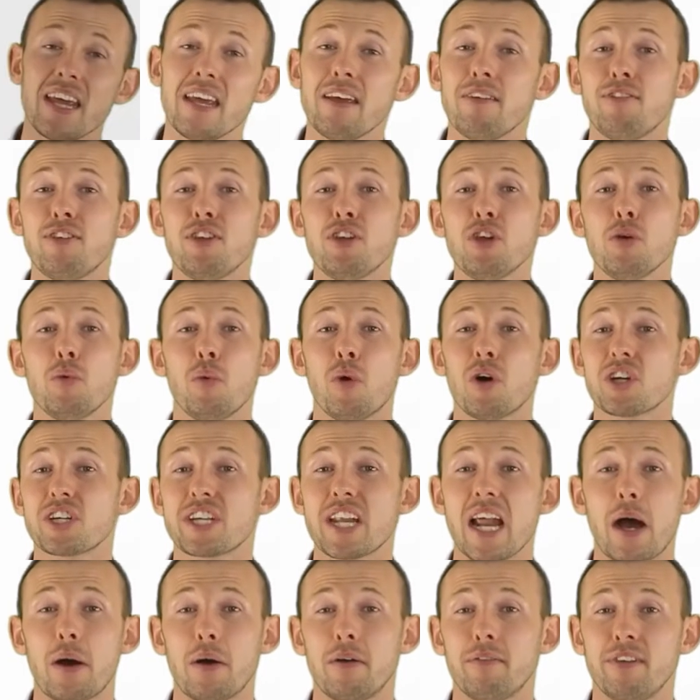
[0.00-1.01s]
If you watched
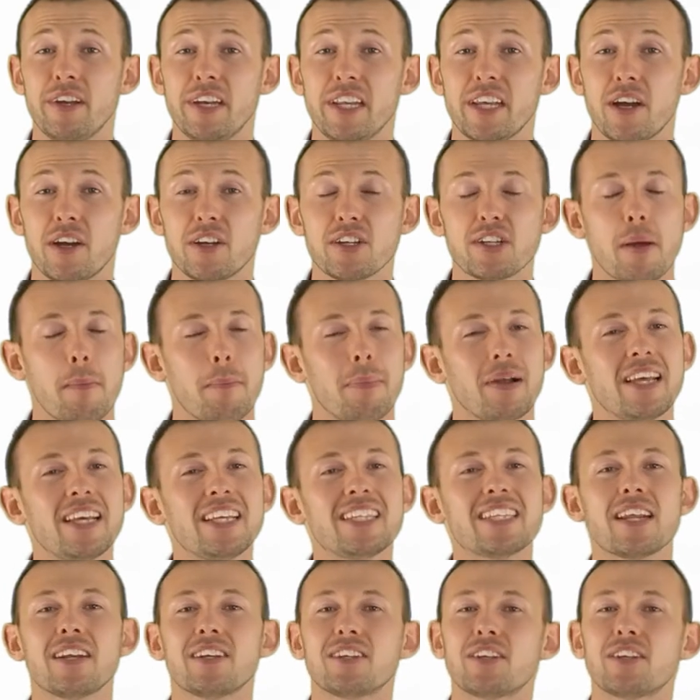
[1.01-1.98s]
our videos, please